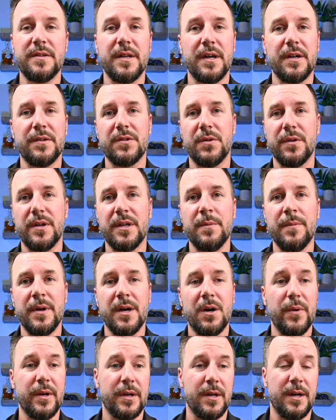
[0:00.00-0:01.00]
text, or
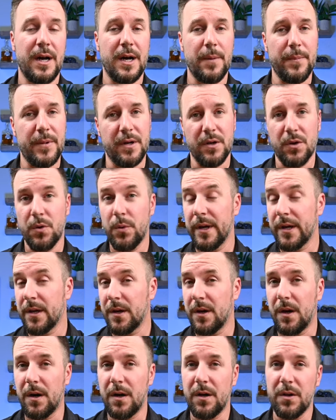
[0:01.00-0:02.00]
email. We can hop on a quick
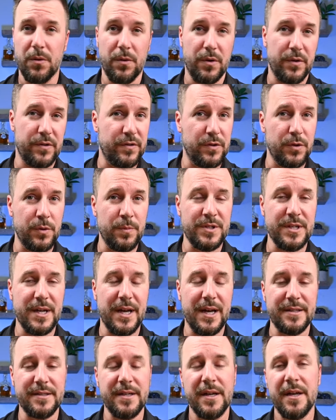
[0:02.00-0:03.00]
call or a Zoom
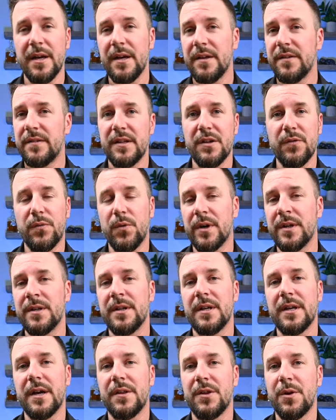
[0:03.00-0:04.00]
chat. See if working
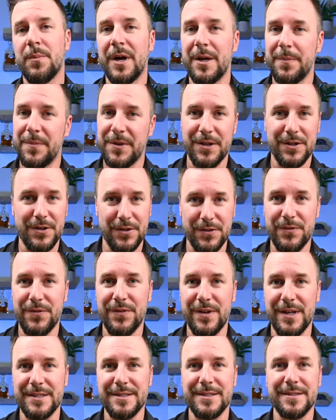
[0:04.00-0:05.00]
together might be a good
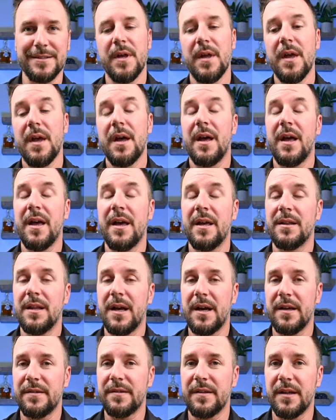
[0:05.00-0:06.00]
fit. And
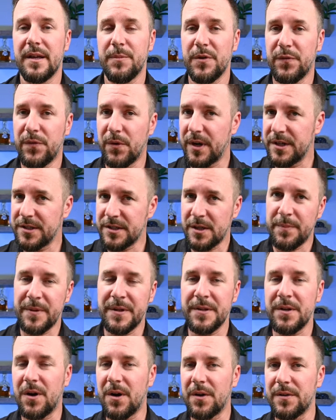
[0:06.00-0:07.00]
lastly, before I jump
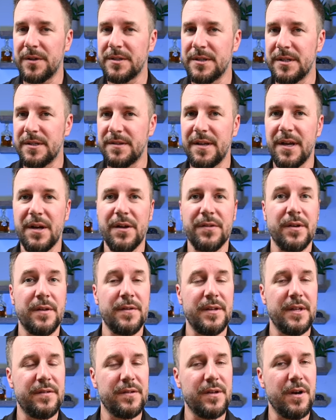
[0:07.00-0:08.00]
into all the details on
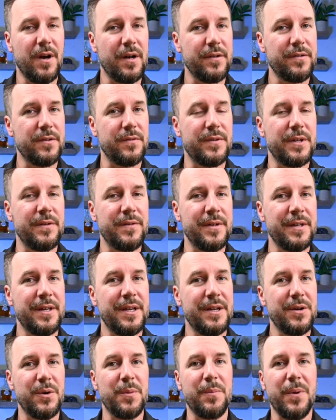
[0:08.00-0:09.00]
these cost of living
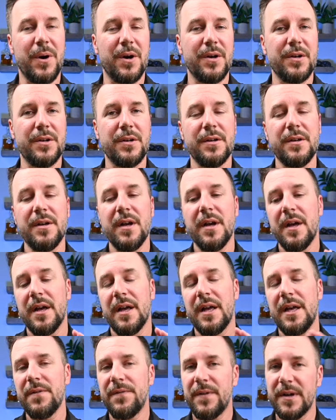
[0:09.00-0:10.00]
here in Parker,
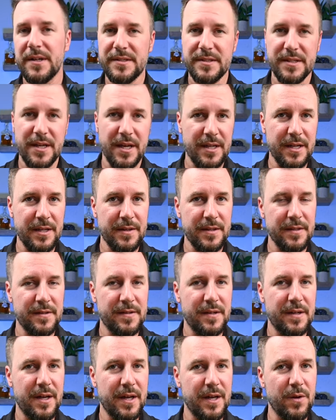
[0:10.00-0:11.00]
if I say anything
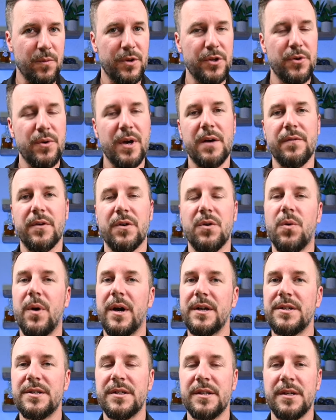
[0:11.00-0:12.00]
today where you have a
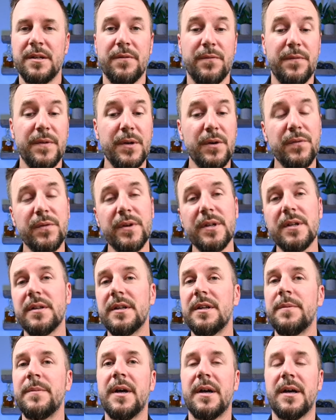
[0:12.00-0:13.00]
question, feel free to
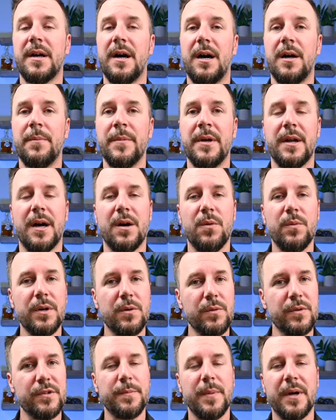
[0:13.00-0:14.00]
leave me a comment. I
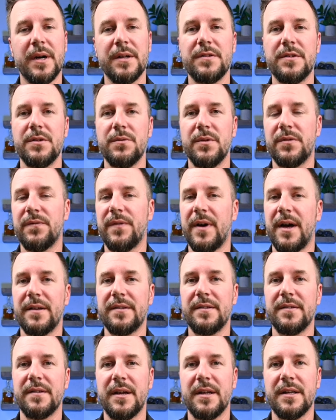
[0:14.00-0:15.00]
will respond to you as
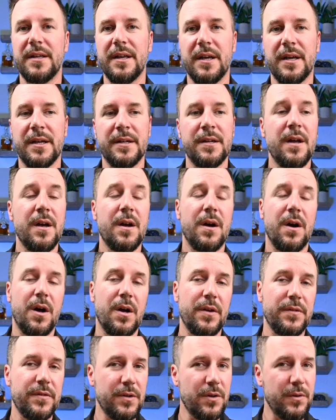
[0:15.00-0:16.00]
fast as I can.
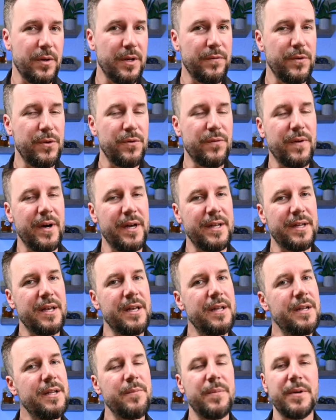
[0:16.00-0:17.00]
Also, if you find
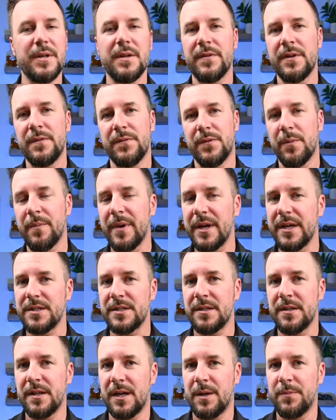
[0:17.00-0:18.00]
any bit of
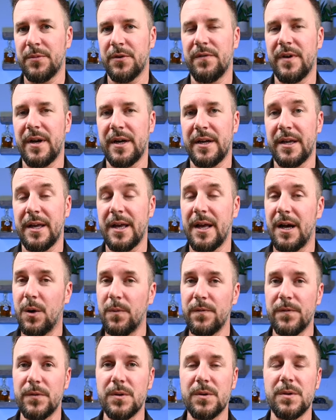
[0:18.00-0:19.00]
information that I'm providing
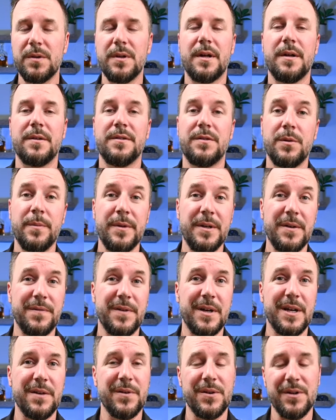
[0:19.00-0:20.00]
helpful, do me a
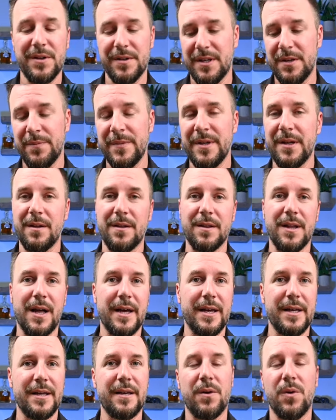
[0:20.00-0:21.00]
favor, give me a
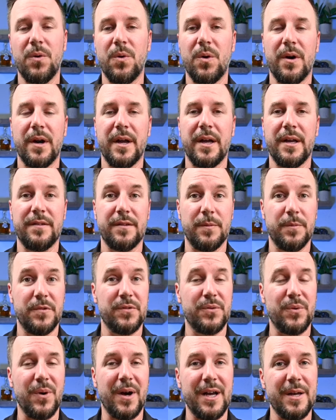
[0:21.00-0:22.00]
like or a
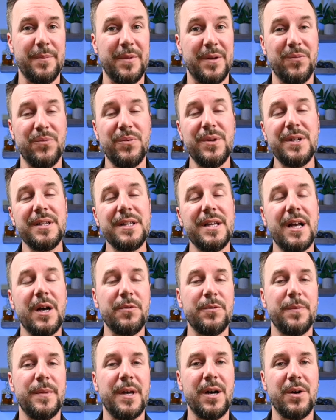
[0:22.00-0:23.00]
subscribe. It really
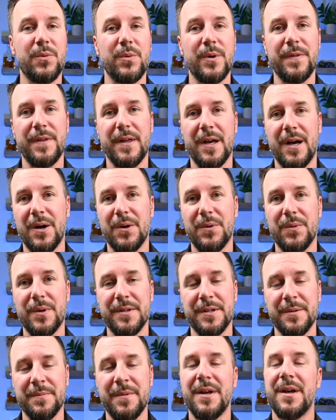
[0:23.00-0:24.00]
helps me out with the
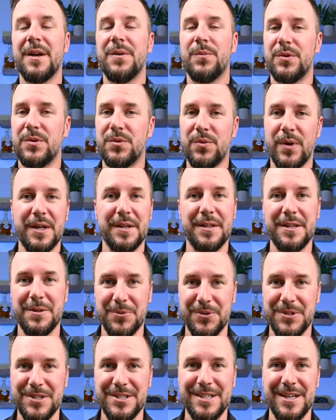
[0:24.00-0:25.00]
algorithm. Would greatly
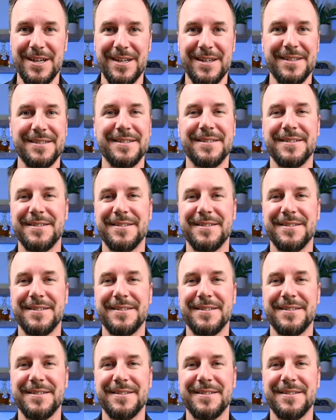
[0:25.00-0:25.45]
appreciate it.